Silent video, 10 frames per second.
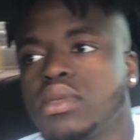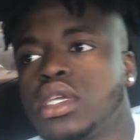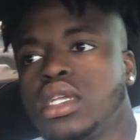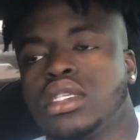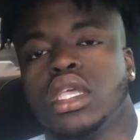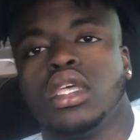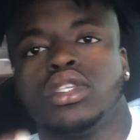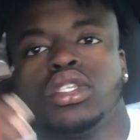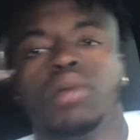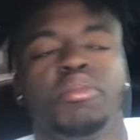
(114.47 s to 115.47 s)
because
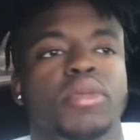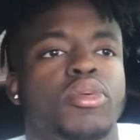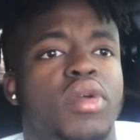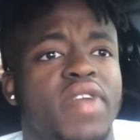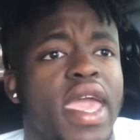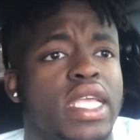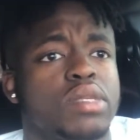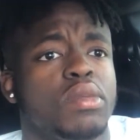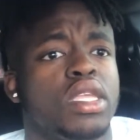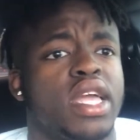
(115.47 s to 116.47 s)
some people have
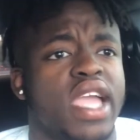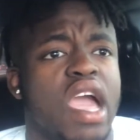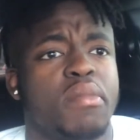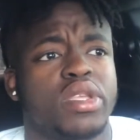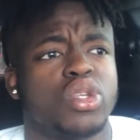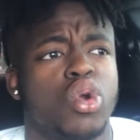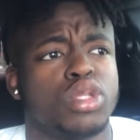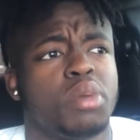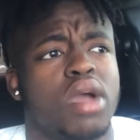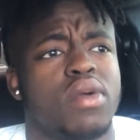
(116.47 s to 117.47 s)
asked me like how much
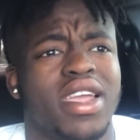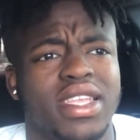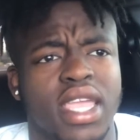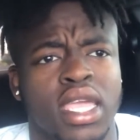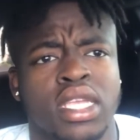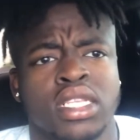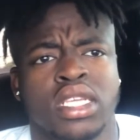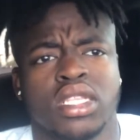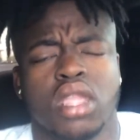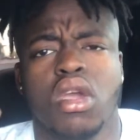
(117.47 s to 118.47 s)
horsepower I
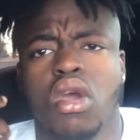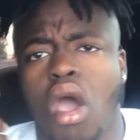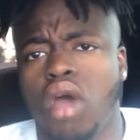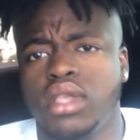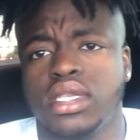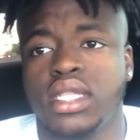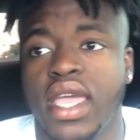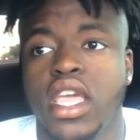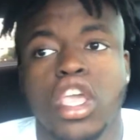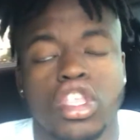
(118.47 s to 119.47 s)
gained and all this and
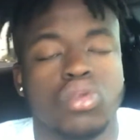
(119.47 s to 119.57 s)
that.